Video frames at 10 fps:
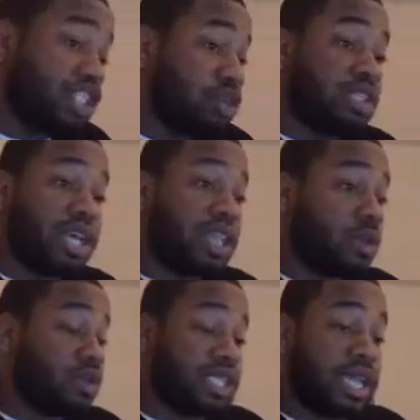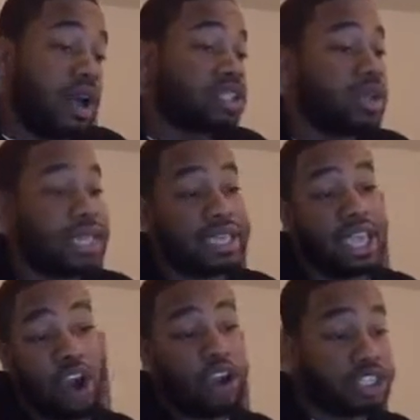using it, and they were saying also like the
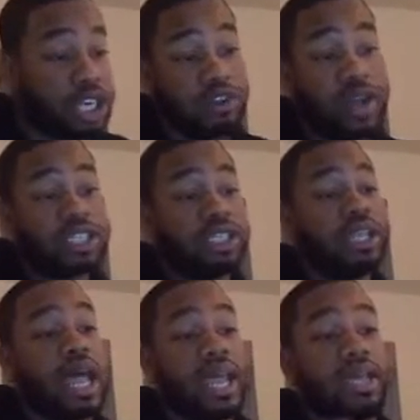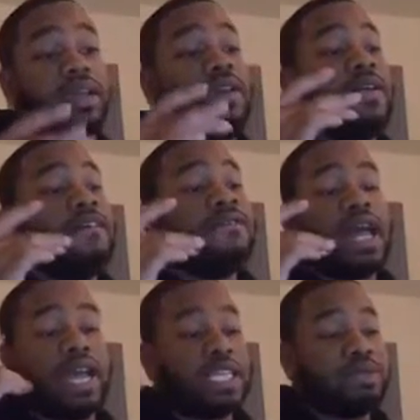younger generation, like
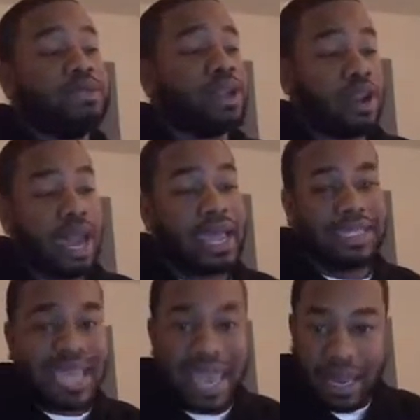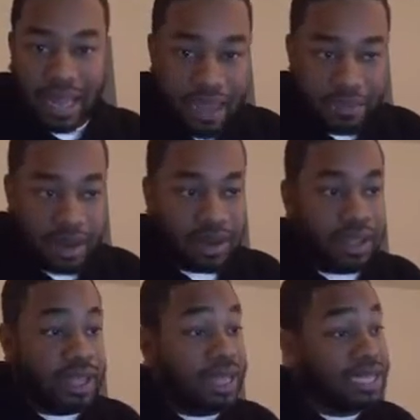I guess people that are like 10, 11,
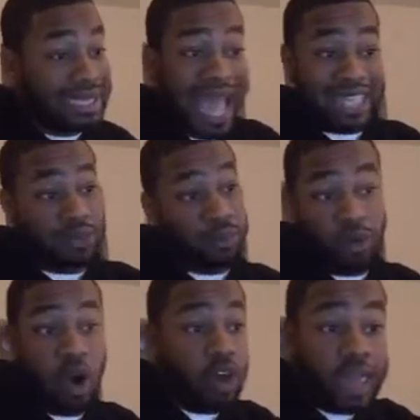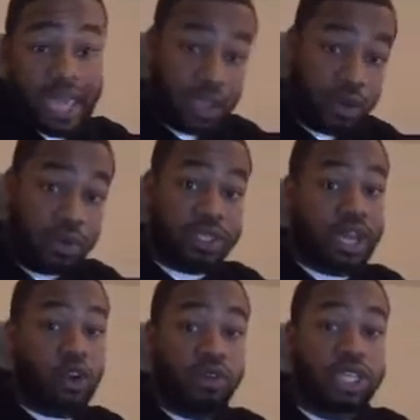that's all they use. They
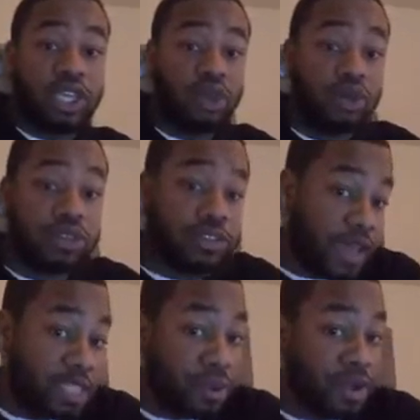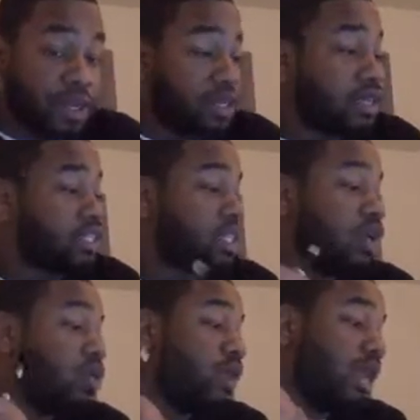don't really use Facebook.
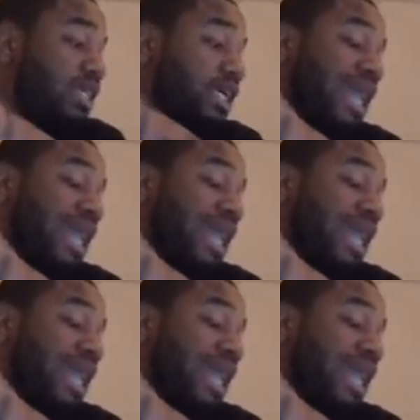So, and they said